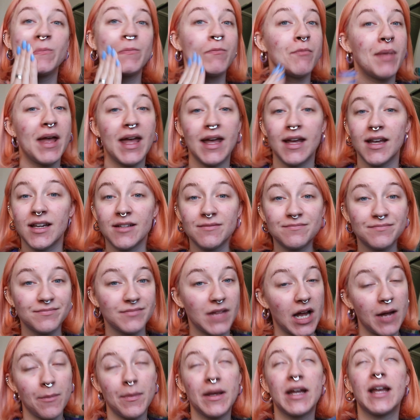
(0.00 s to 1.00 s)
pick
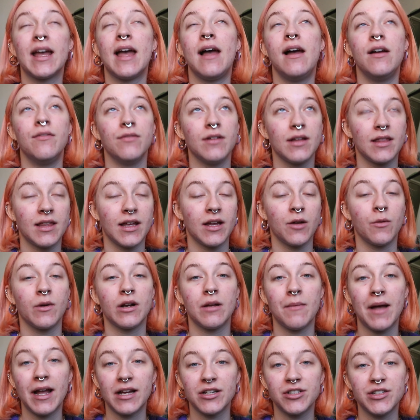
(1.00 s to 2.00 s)
at everything
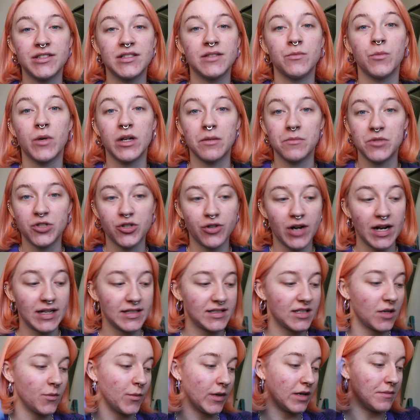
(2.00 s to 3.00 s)
when I'm anxious and when I'm
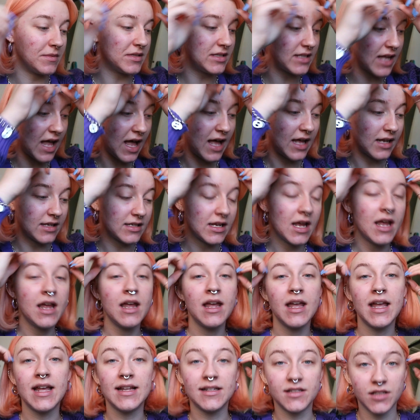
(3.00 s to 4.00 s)
stressed and when I'm sad.
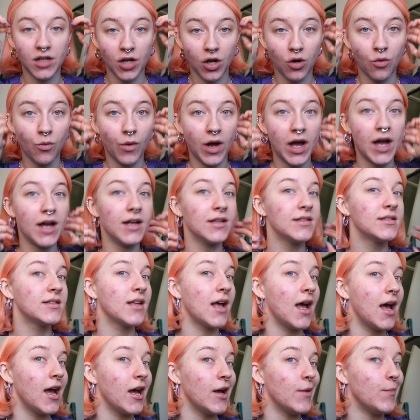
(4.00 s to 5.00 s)
It's a lot worse.
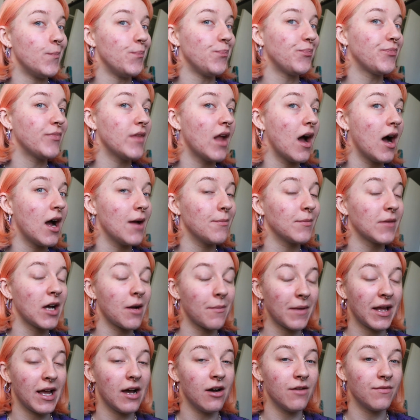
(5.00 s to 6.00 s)
I'm
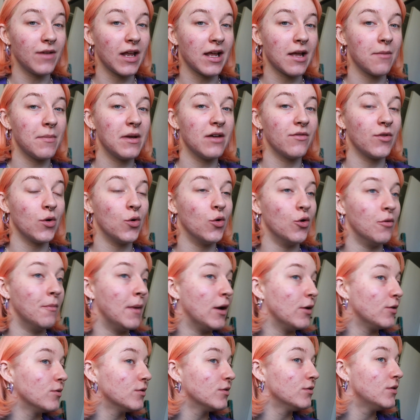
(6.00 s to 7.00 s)
coming out of like a bit of a
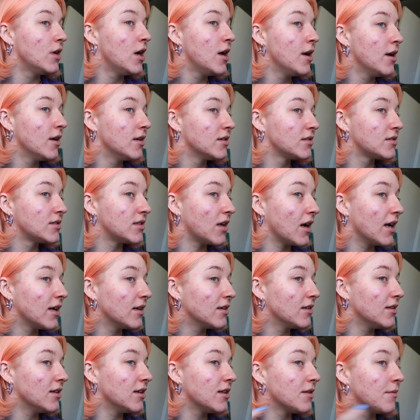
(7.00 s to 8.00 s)
hormonal
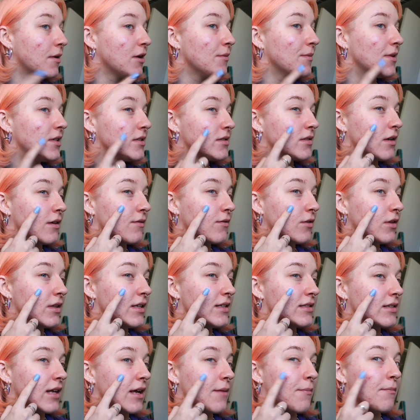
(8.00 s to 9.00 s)
cycle at the moment, so I've got
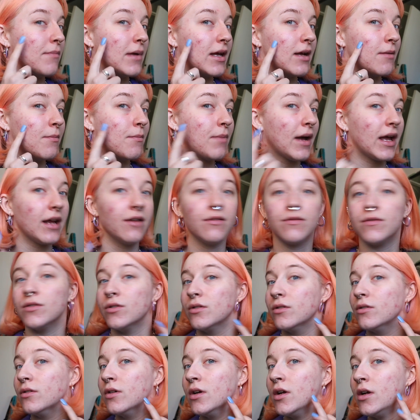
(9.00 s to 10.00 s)
these like big
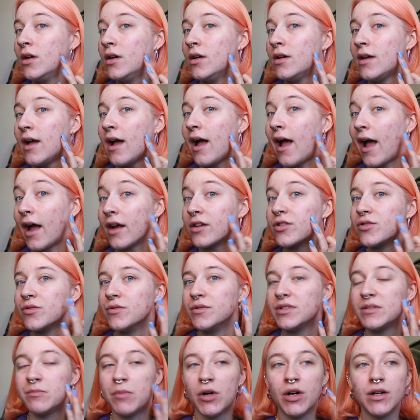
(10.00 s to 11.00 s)
painful
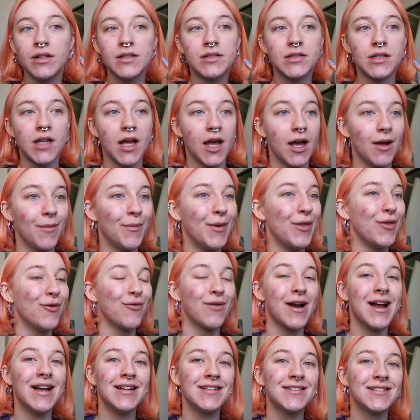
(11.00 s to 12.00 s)
actual spots, but the
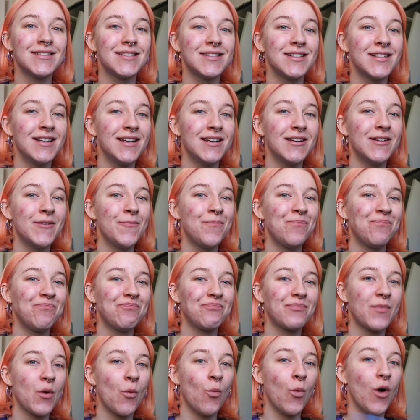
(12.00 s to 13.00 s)
rest,
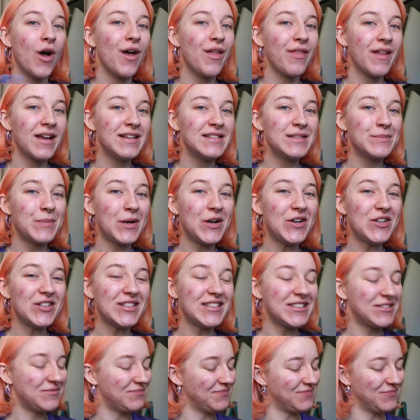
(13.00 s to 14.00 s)
were they
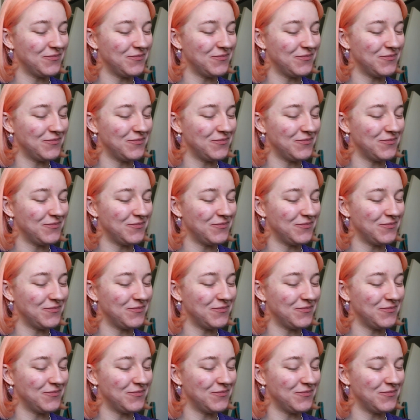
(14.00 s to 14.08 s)
spots?